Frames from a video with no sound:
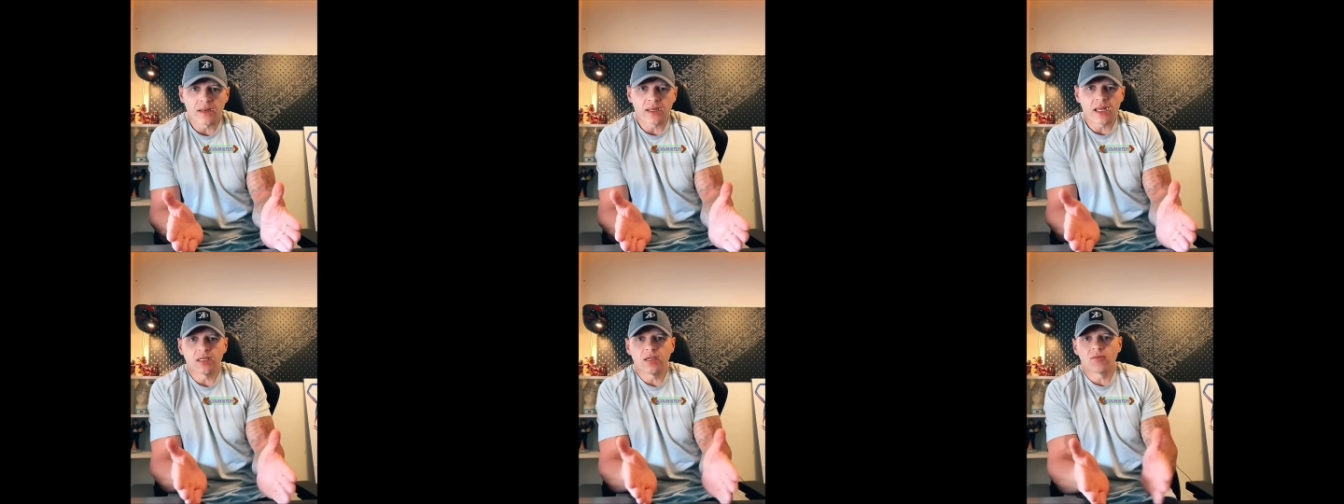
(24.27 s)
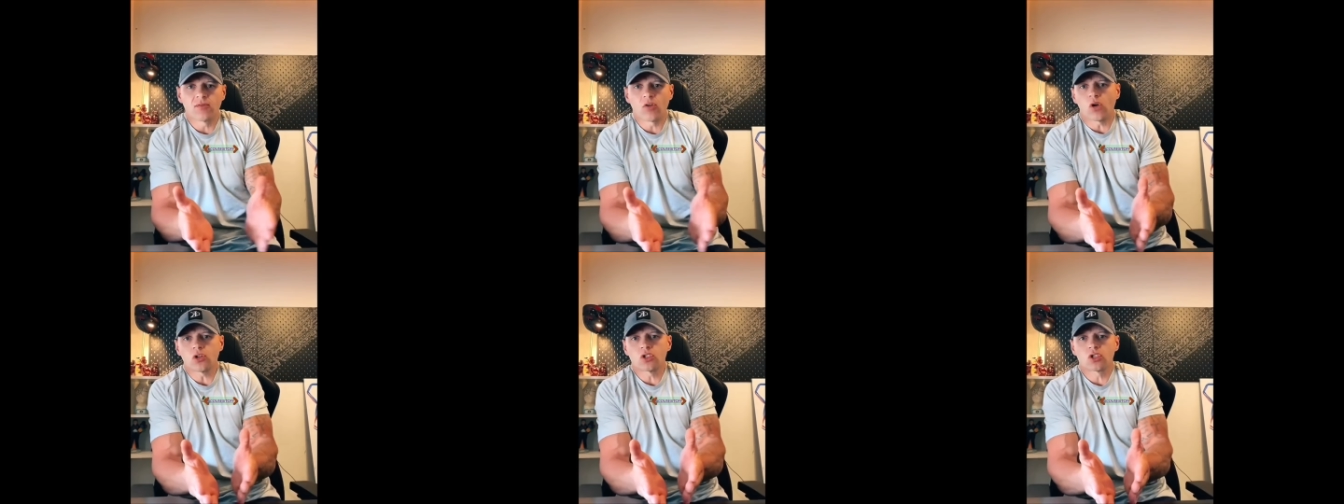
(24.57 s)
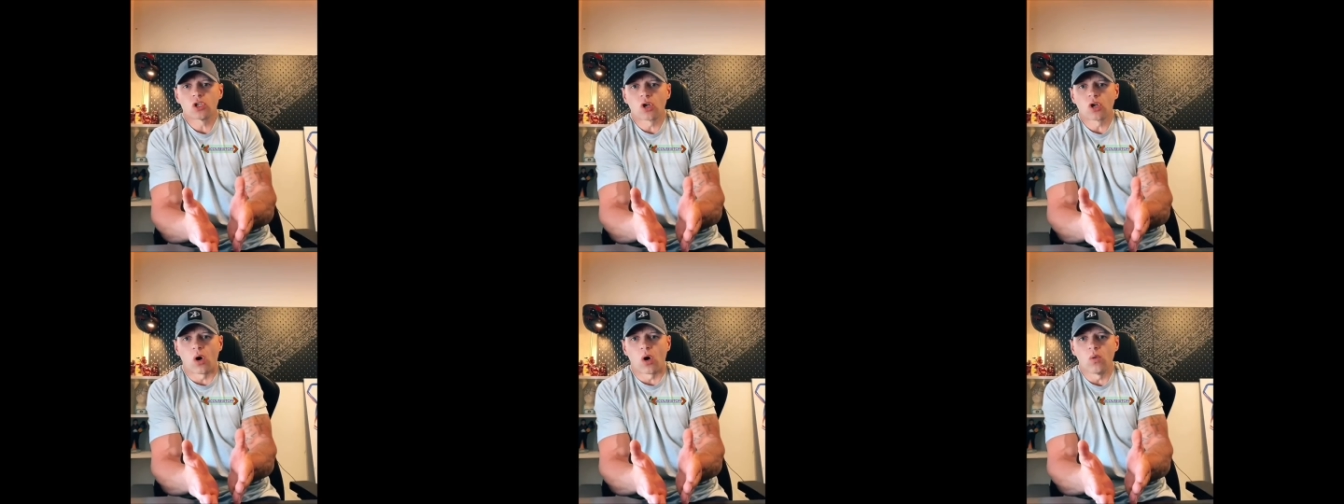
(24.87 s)
And then you've got
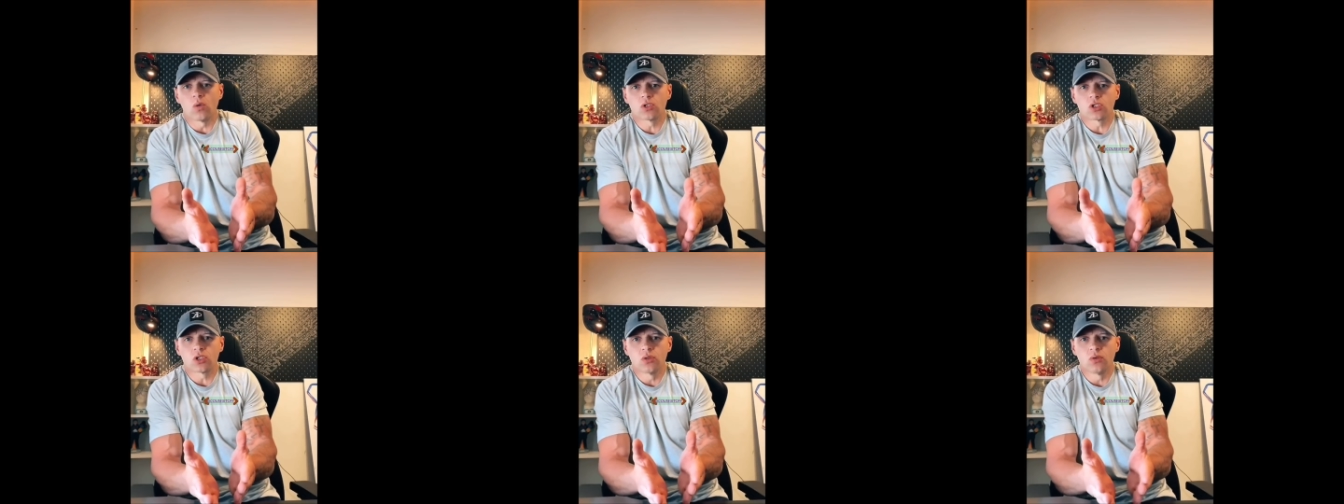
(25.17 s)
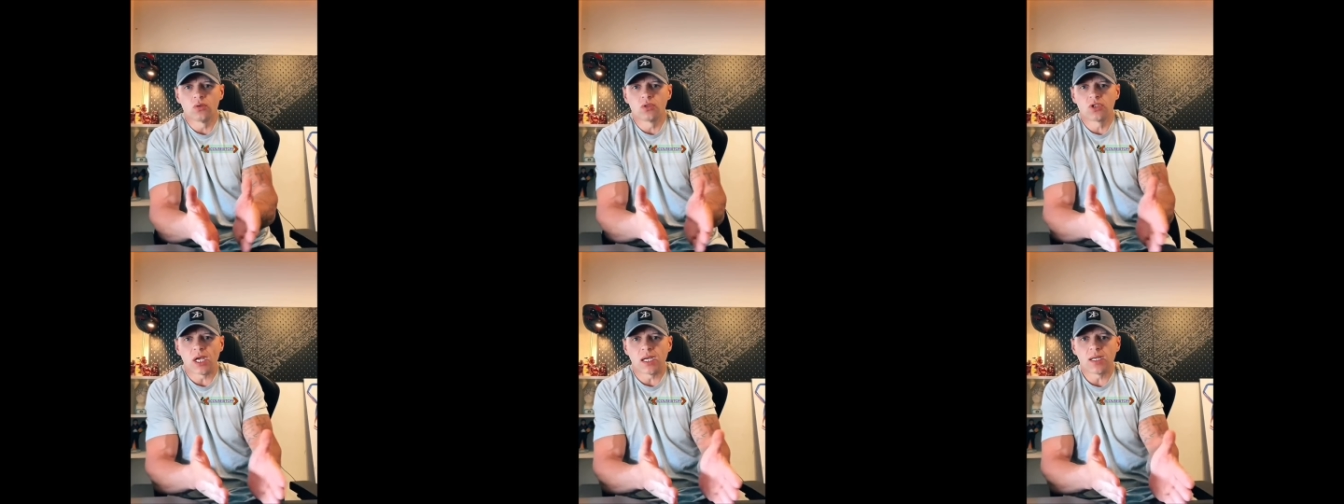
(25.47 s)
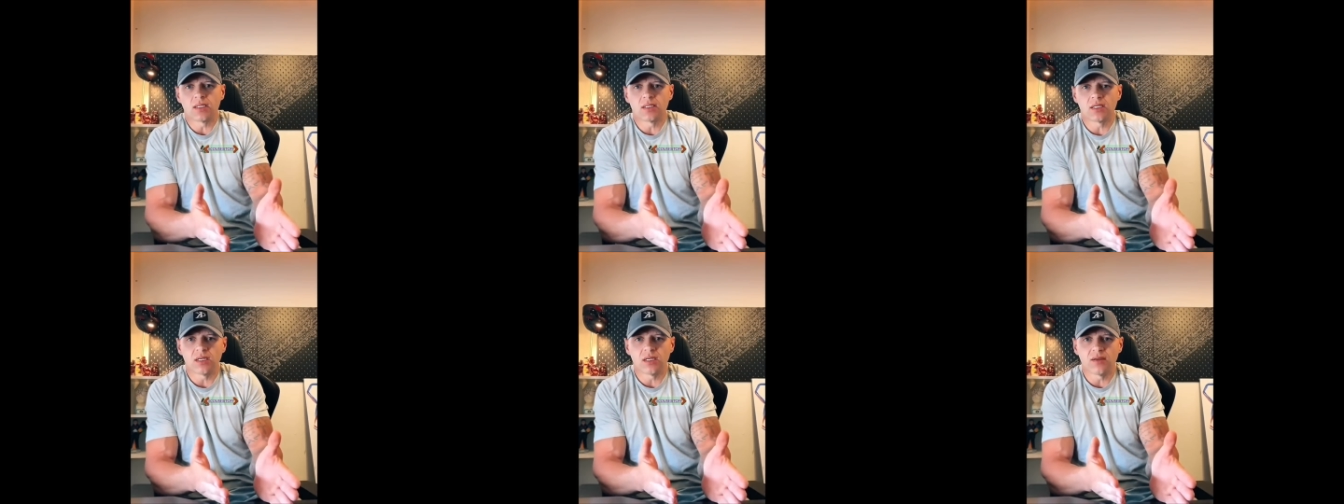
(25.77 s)
to go to
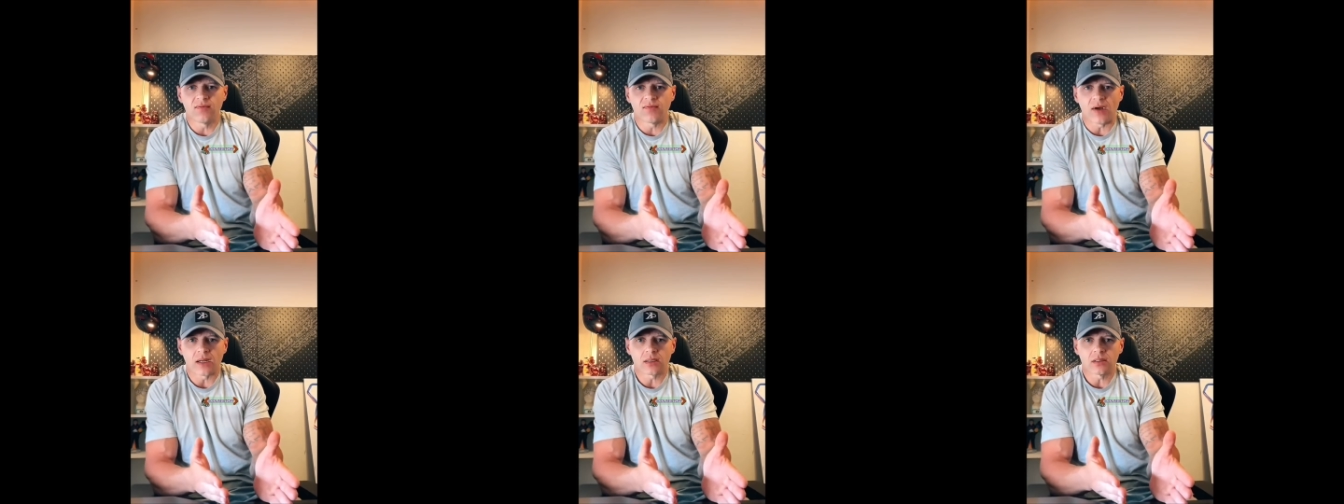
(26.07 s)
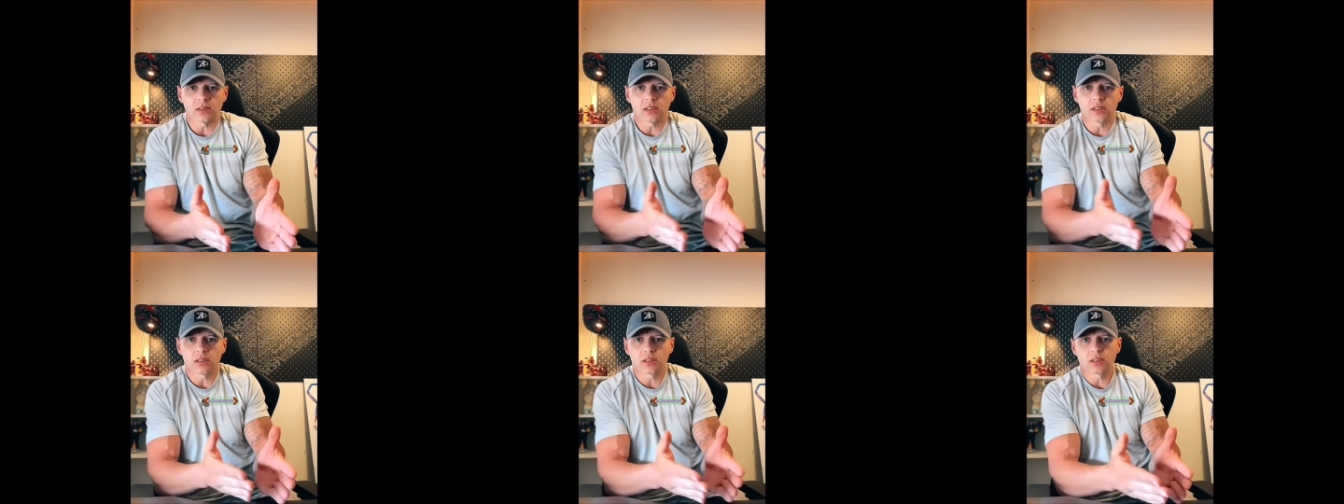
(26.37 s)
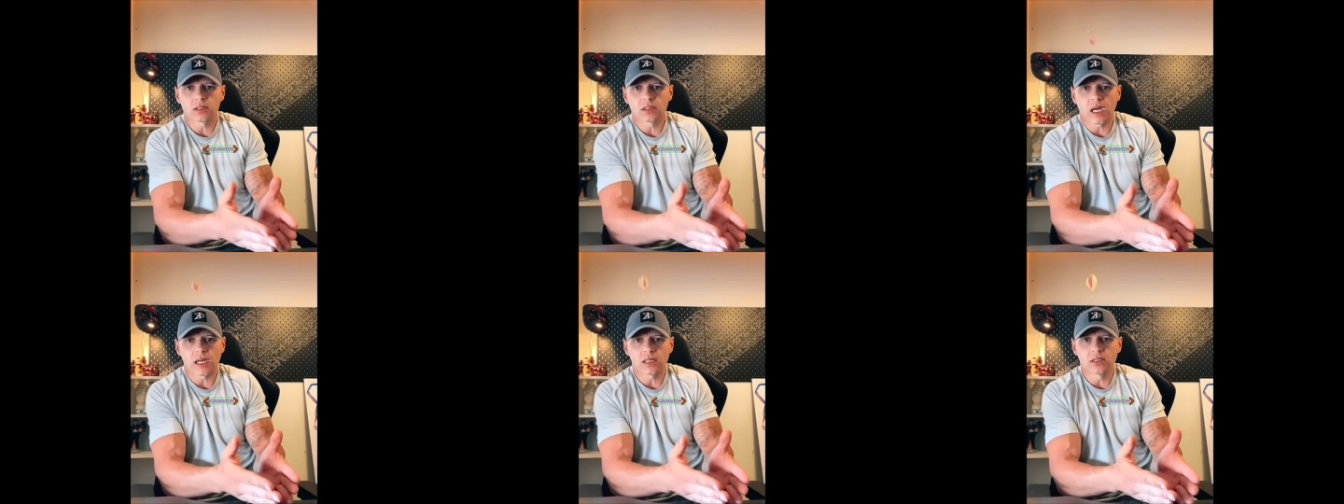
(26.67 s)
J.D.
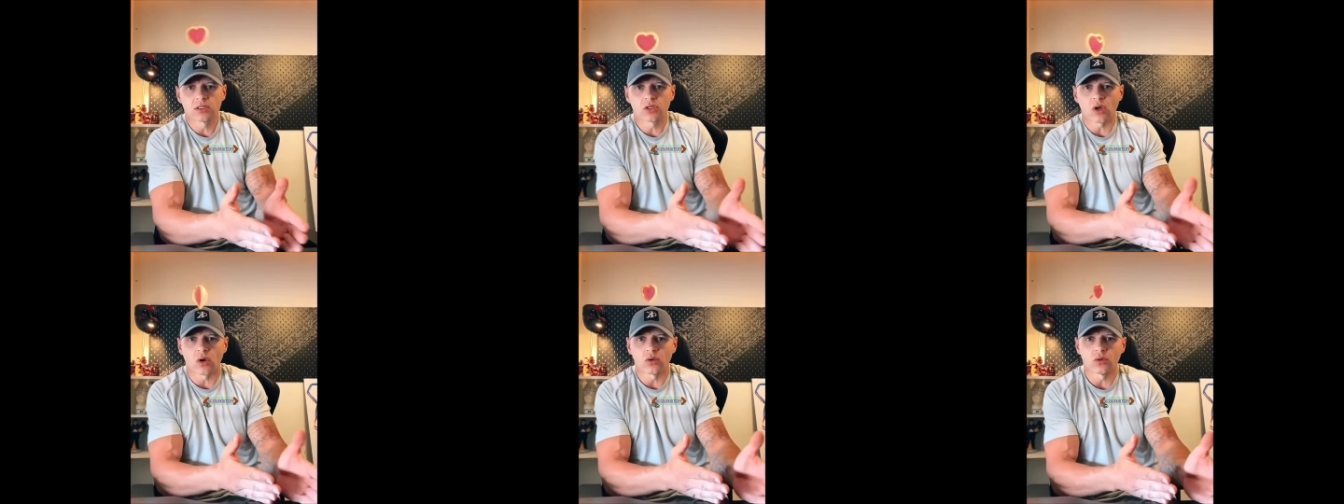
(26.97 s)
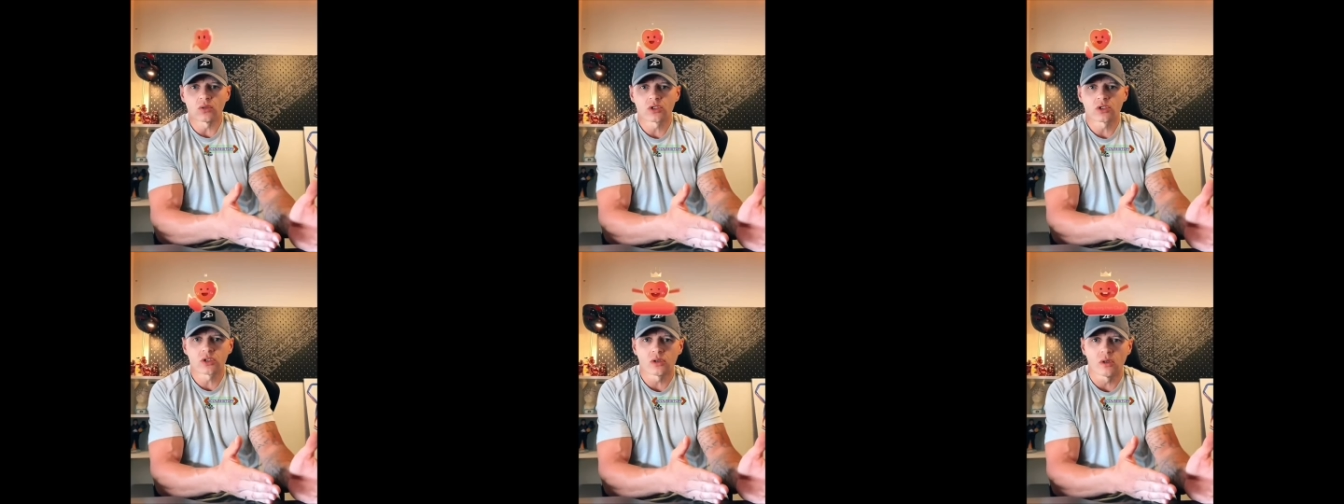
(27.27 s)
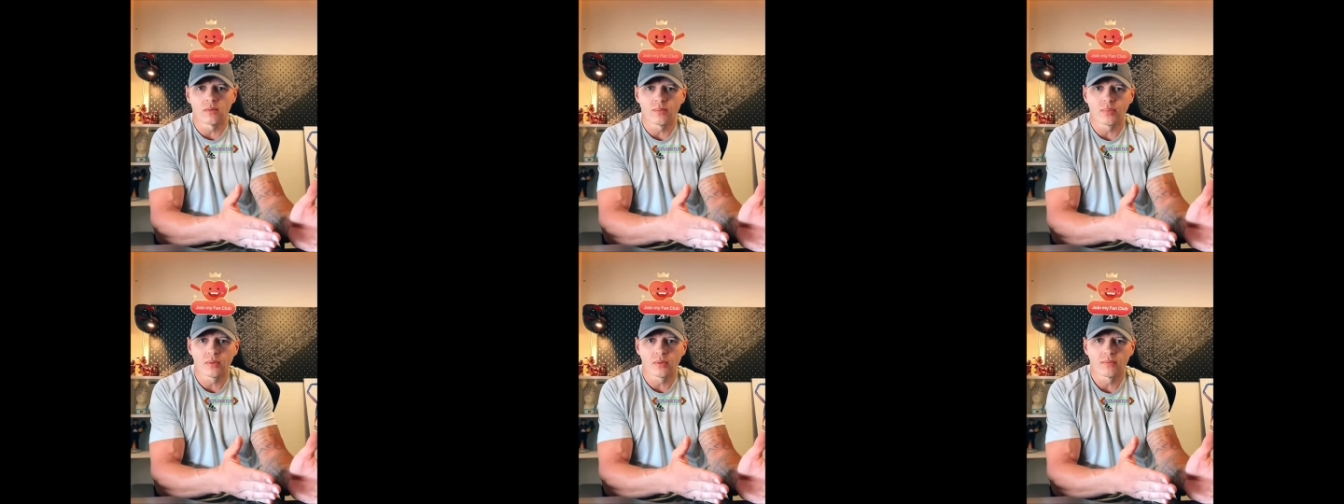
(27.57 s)
Vance and Donald
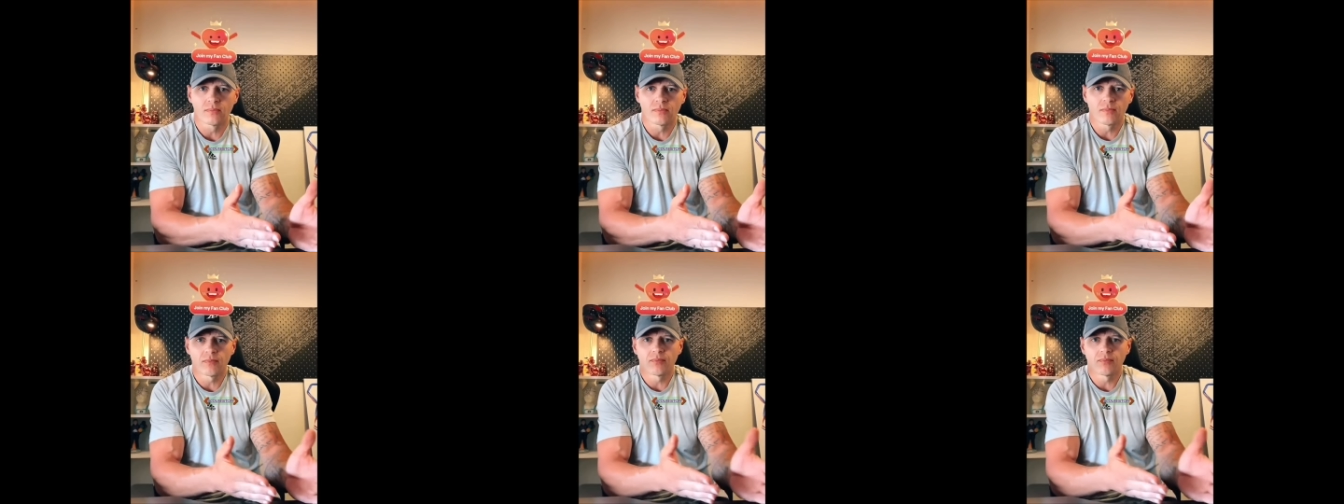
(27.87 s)
Trump.